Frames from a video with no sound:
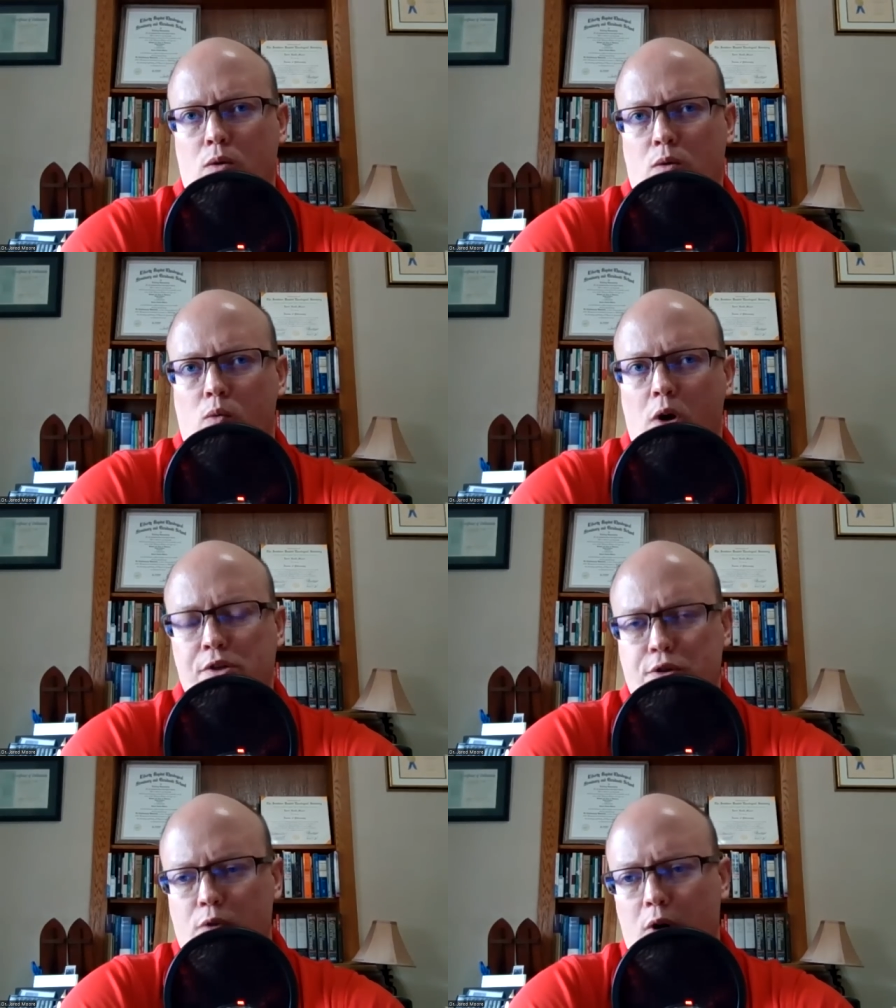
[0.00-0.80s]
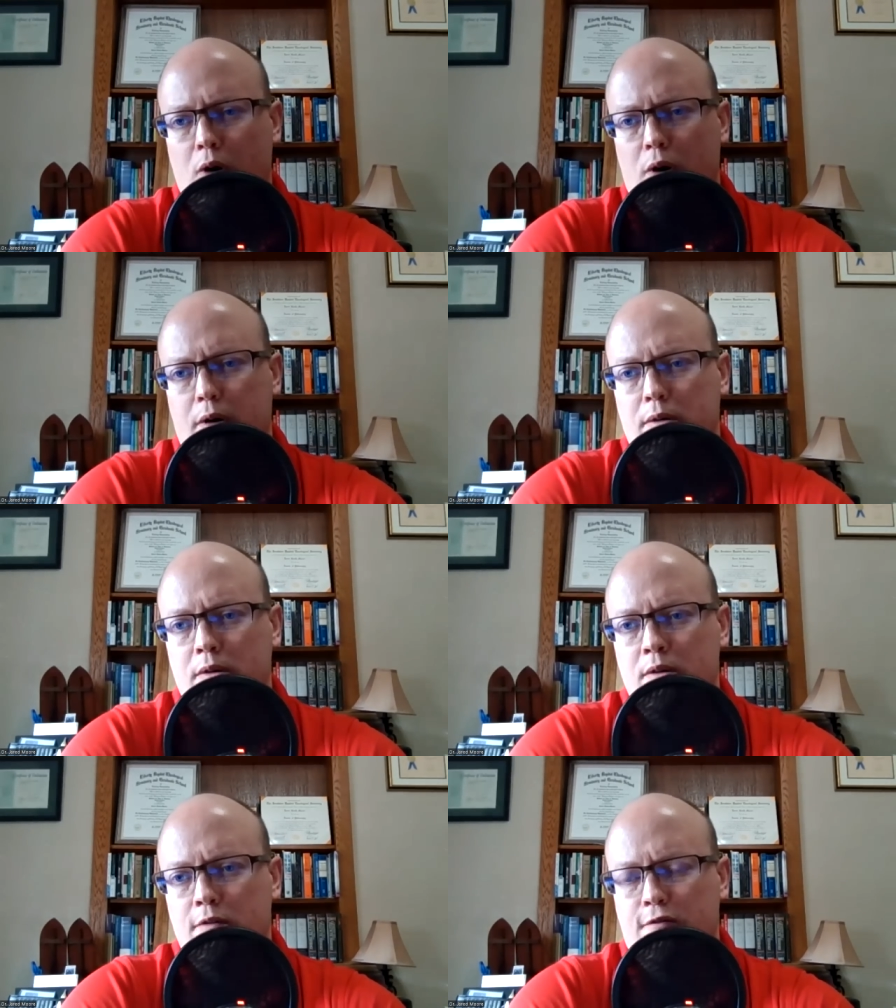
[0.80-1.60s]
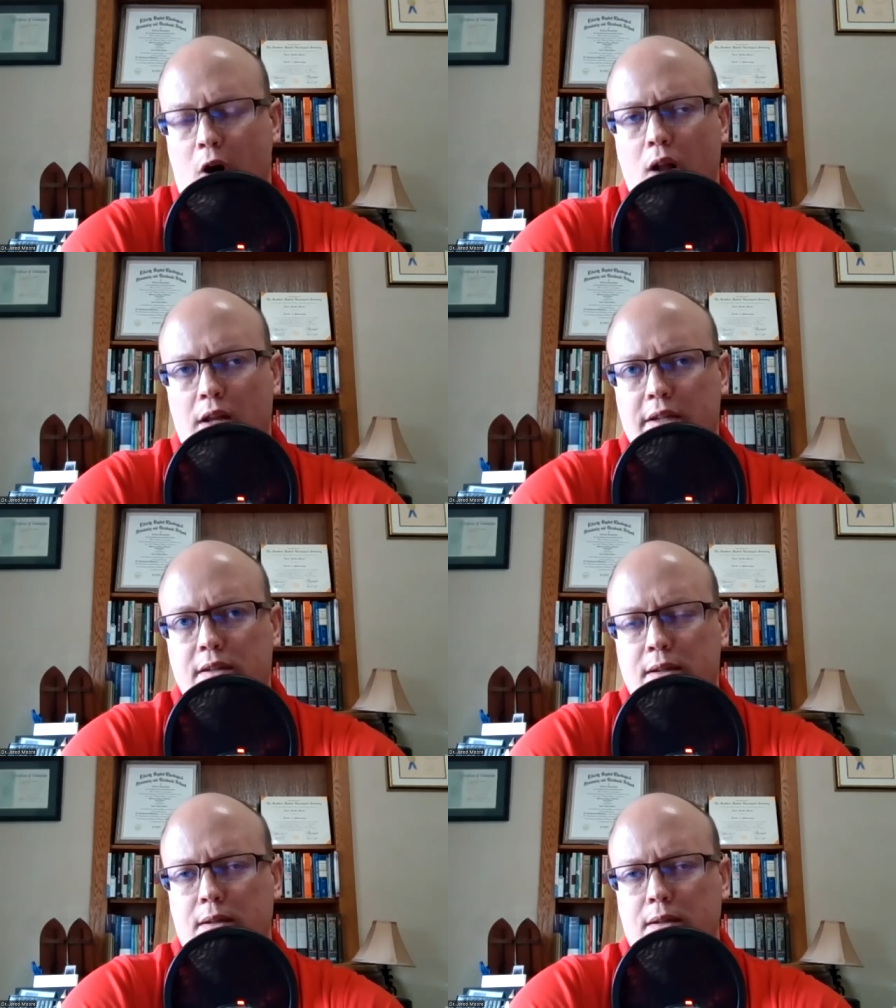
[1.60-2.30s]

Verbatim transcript: what you are fallen,